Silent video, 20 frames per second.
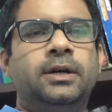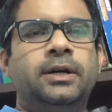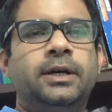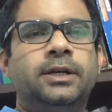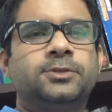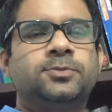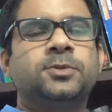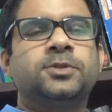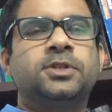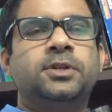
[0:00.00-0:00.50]

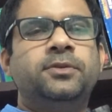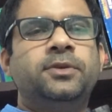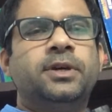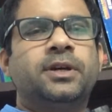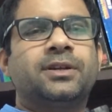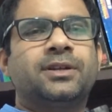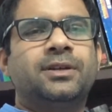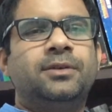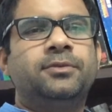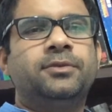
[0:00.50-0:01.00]
Especially we
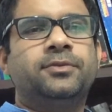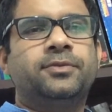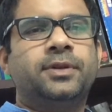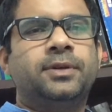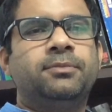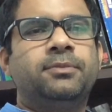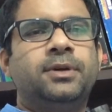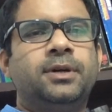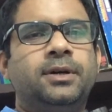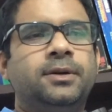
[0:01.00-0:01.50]
are coming
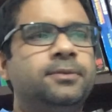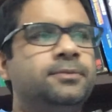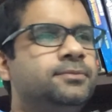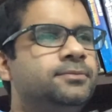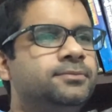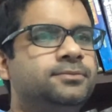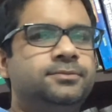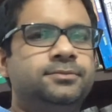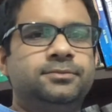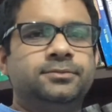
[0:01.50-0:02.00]
from
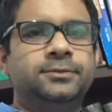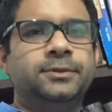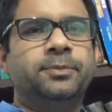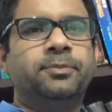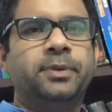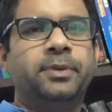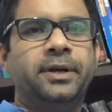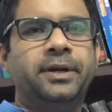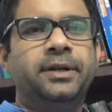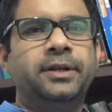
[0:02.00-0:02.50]
the
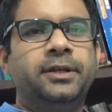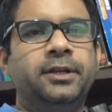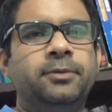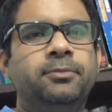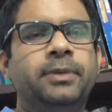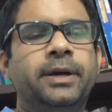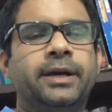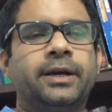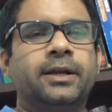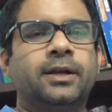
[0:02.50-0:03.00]
pre-degree
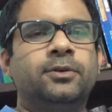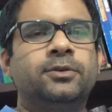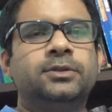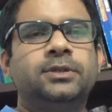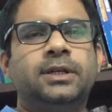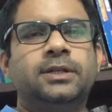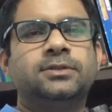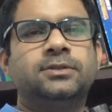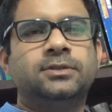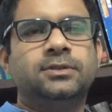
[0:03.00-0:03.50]
background,
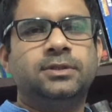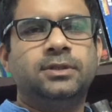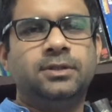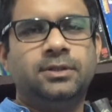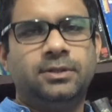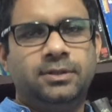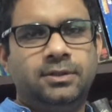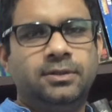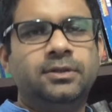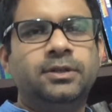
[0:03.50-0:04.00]
that's in the
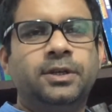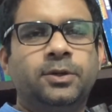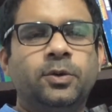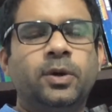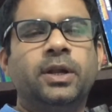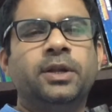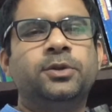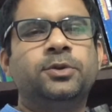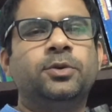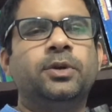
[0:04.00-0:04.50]

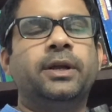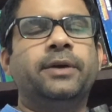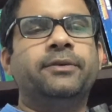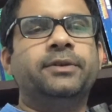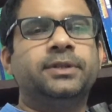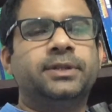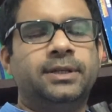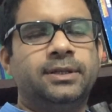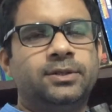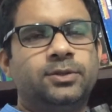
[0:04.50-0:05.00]
equivalent to
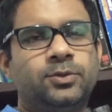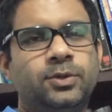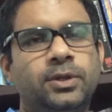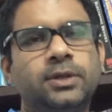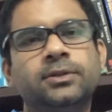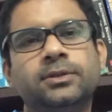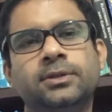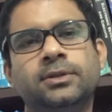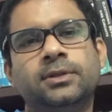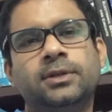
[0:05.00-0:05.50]
11th and
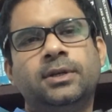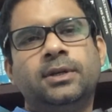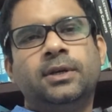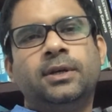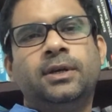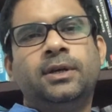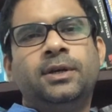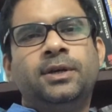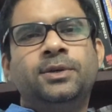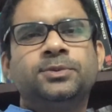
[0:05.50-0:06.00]
12th.
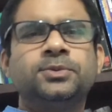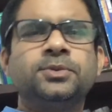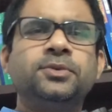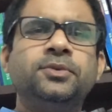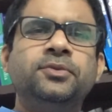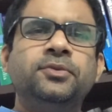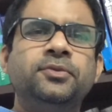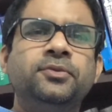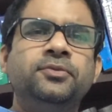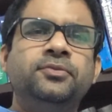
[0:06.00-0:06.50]

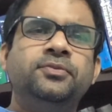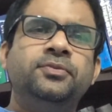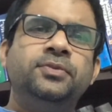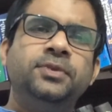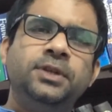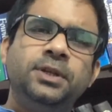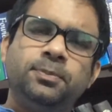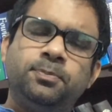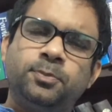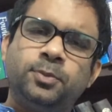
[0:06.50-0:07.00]
So
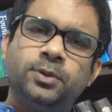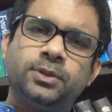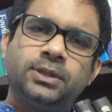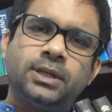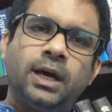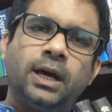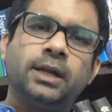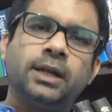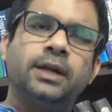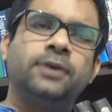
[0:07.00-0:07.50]
we put
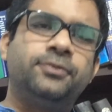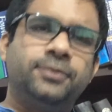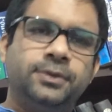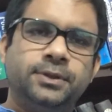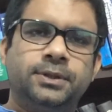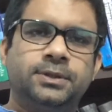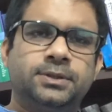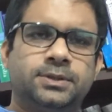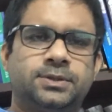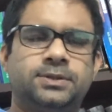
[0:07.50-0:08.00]
our
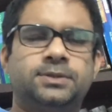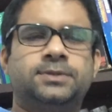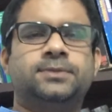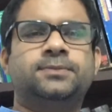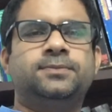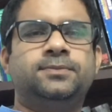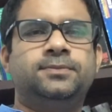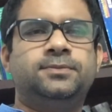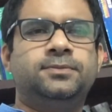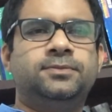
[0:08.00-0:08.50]
efforts,
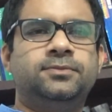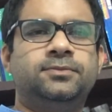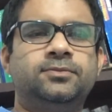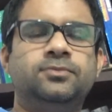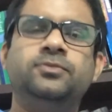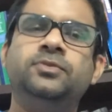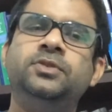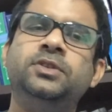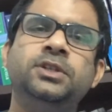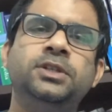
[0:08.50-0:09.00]

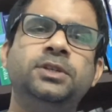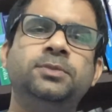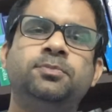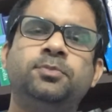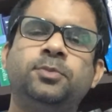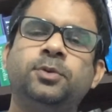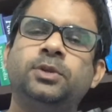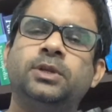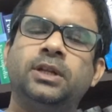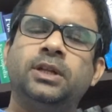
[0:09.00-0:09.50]
we
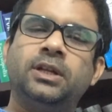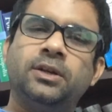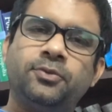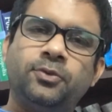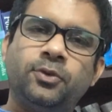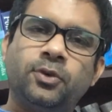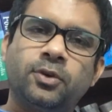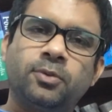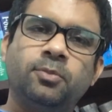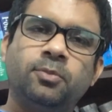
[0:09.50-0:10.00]
put enough
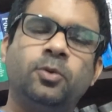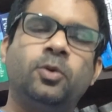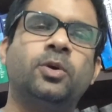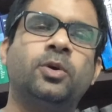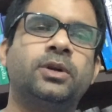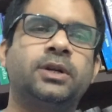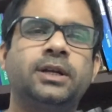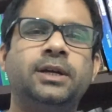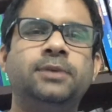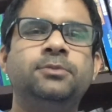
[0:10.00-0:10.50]
or
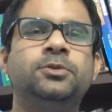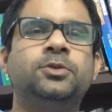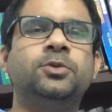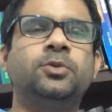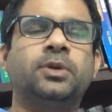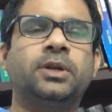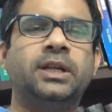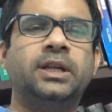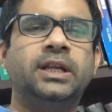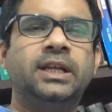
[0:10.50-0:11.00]
more time
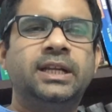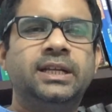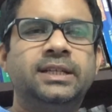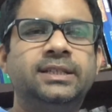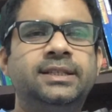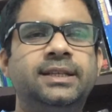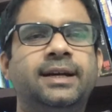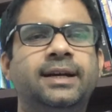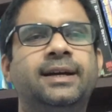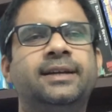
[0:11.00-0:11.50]
to read
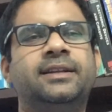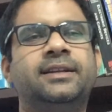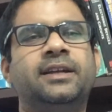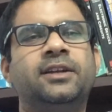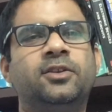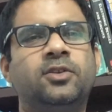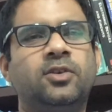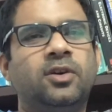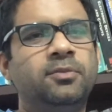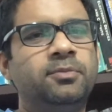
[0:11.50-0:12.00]
that
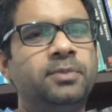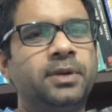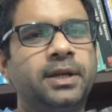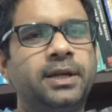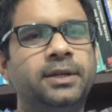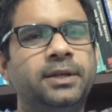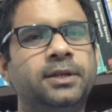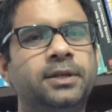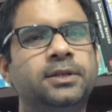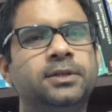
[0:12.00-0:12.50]
and
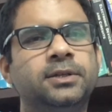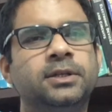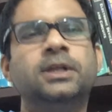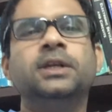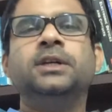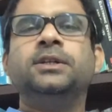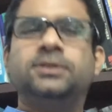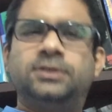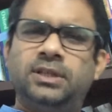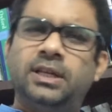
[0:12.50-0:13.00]
comprehend it.
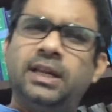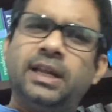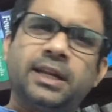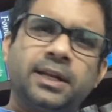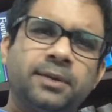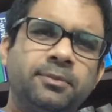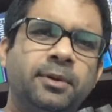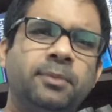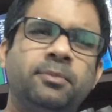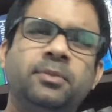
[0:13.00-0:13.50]
Still, I
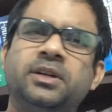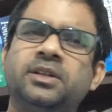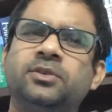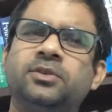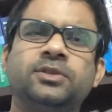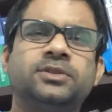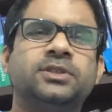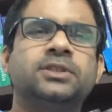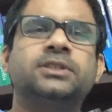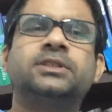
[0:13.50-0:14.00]
remember it
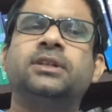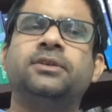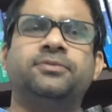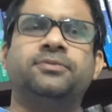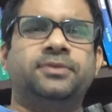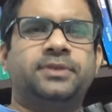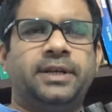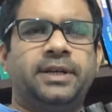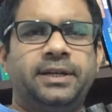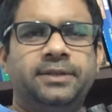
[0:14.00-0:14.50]
was a
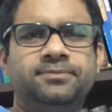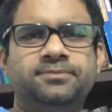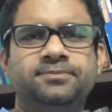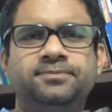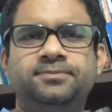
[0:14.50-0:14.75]
tough time.